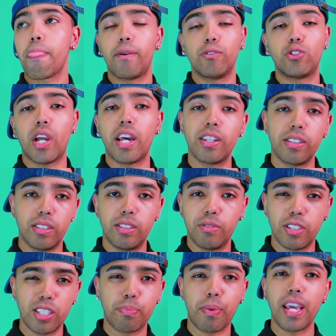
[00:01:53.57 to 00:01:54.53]
I'm trying to
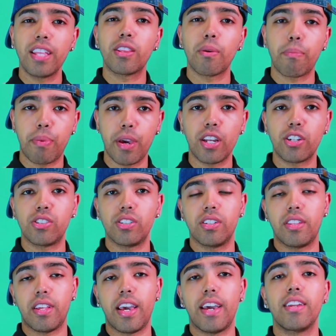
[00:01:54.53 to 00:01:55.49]
just paint the
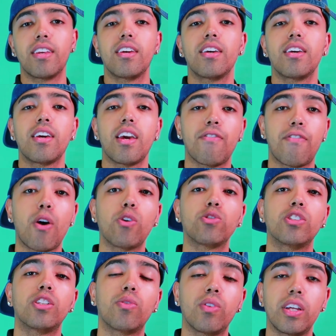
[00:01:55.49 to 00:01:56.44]
picture that if I
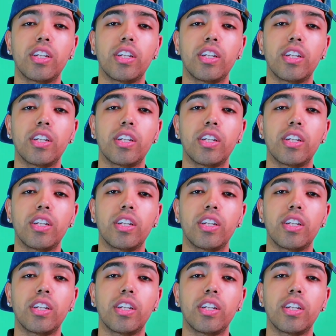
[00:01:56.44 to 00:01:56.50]
was in a